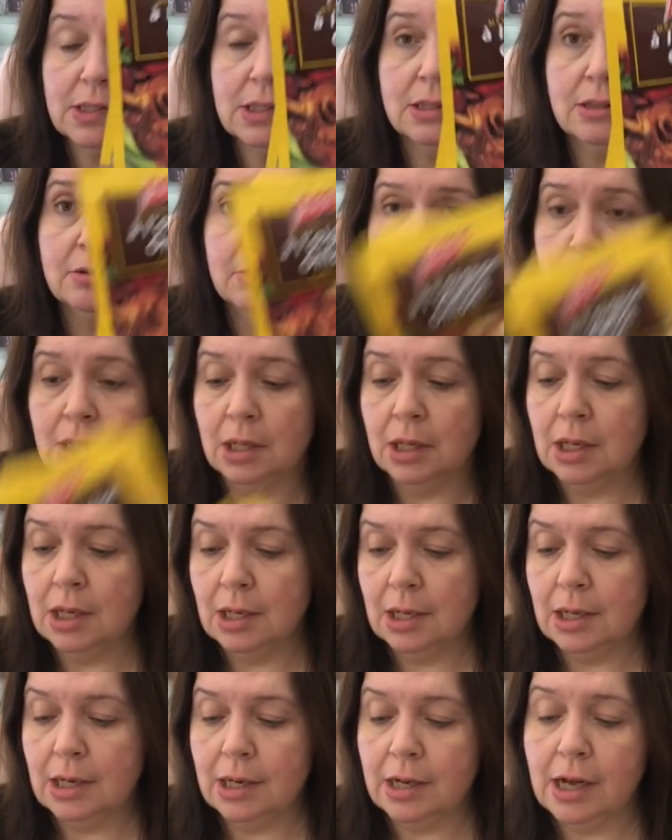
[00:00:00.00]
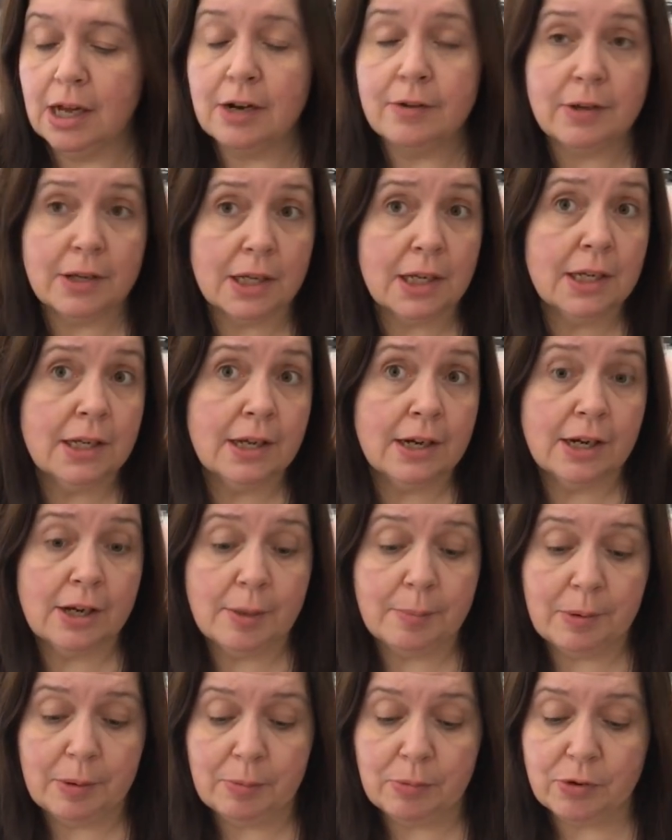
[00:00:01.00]
So I got a
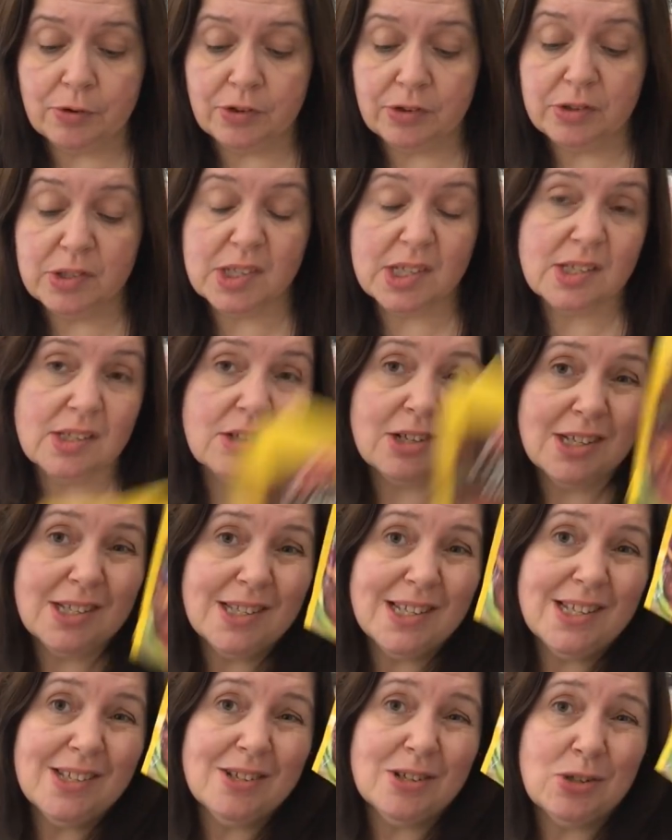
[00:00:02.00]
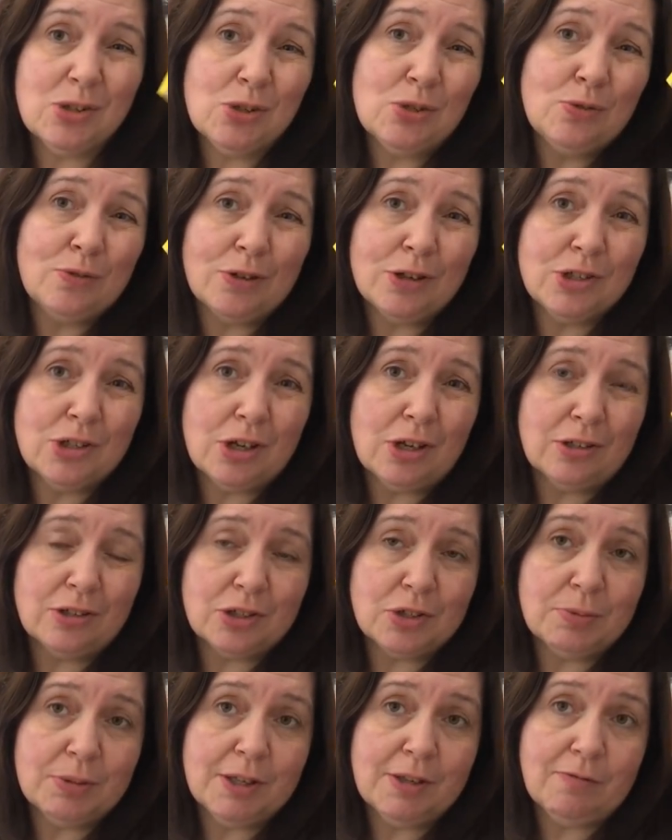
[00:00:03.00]
couple more of those because these are 2 for
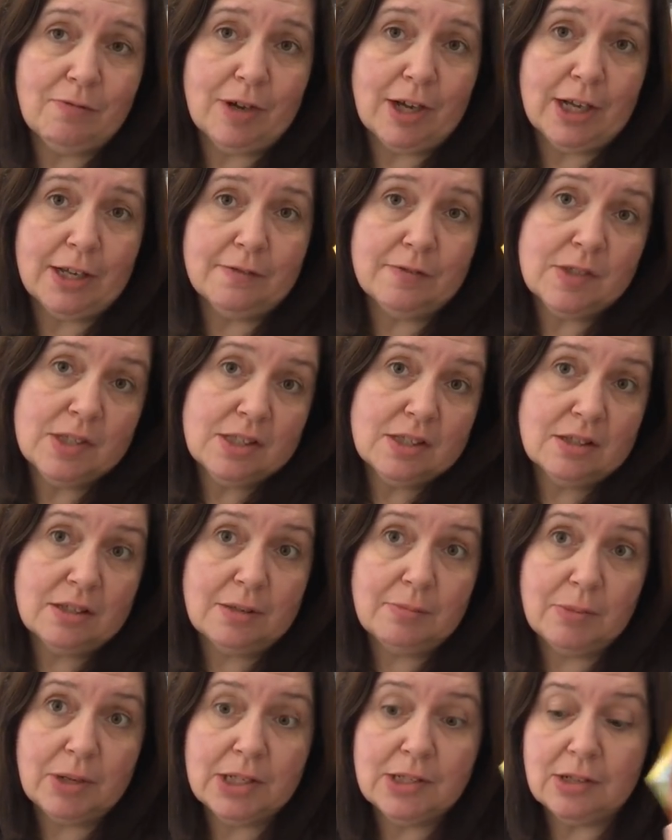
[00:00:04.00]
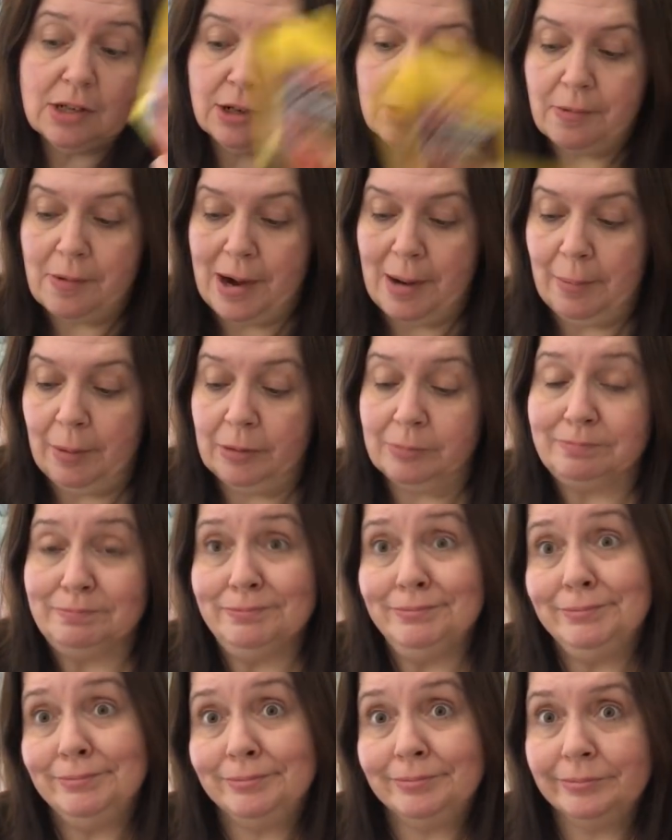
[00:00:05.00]
$1.25 at my Dollarama.
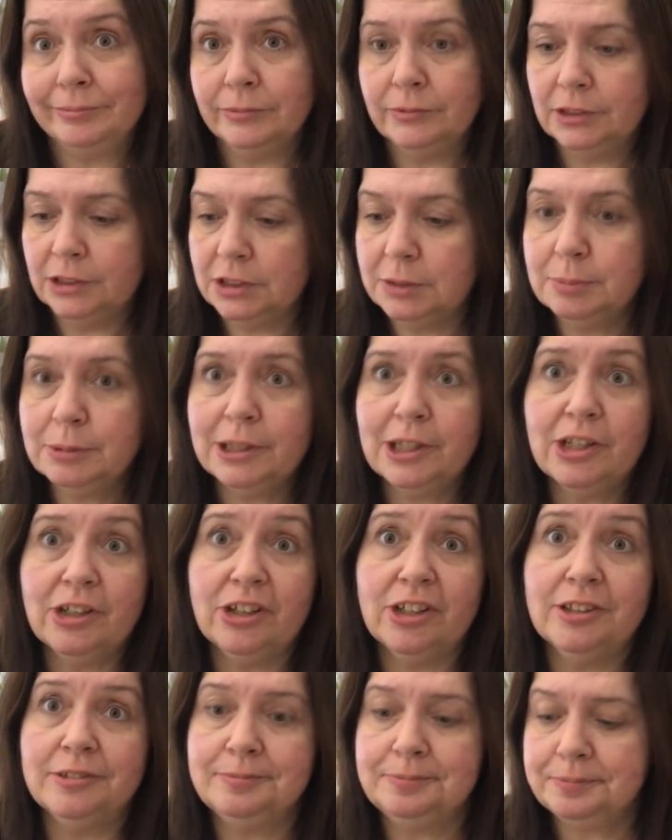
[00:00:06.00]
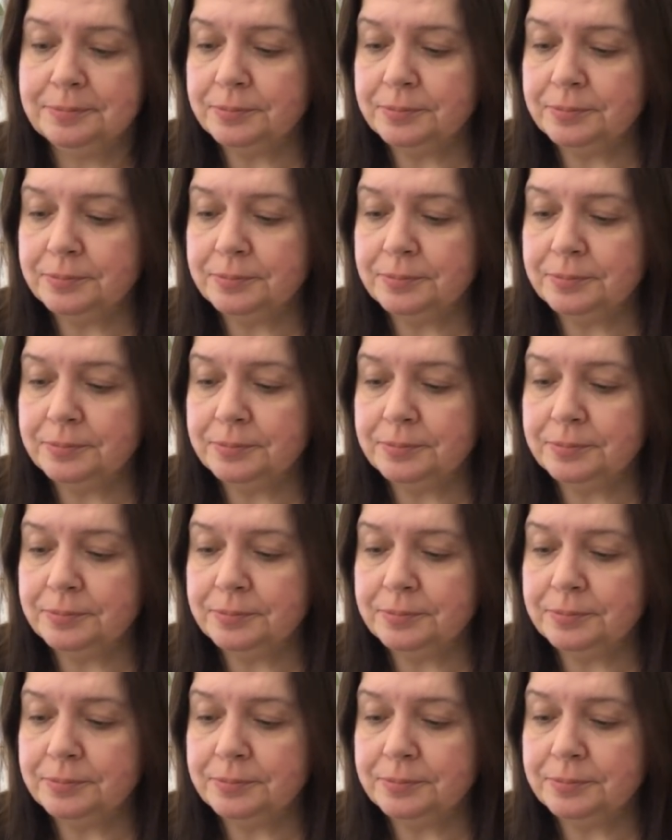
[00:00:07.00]
It's pretty good.